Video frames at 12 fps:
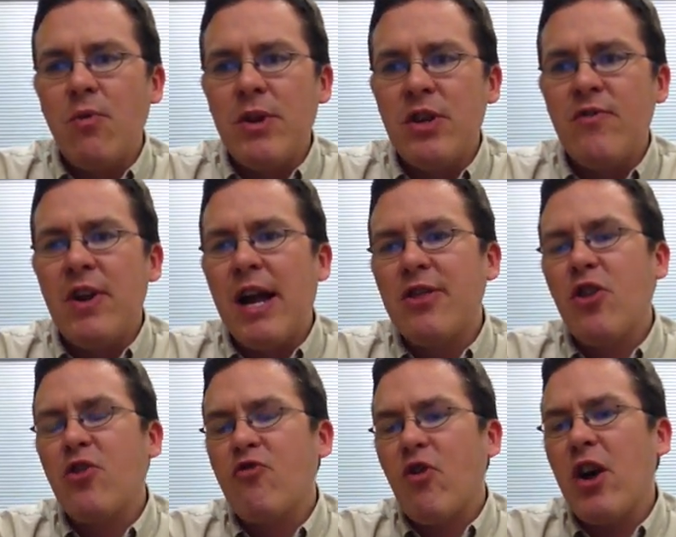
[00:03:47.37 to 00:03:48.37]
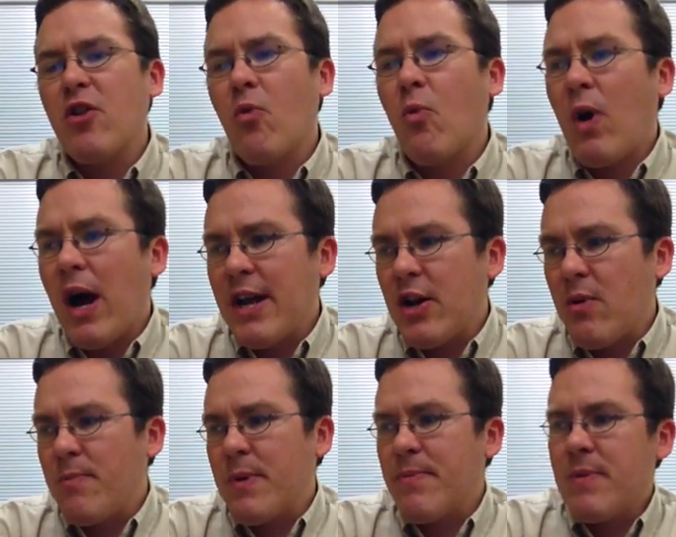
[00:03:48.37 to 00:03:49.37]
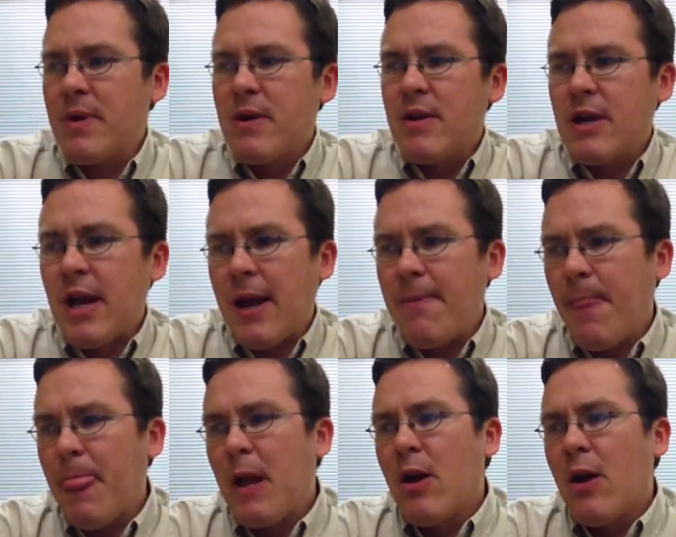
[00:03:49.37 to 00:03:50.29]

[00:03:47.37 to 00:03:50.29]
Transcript: you know, when you've got the throttle wide open. Okay?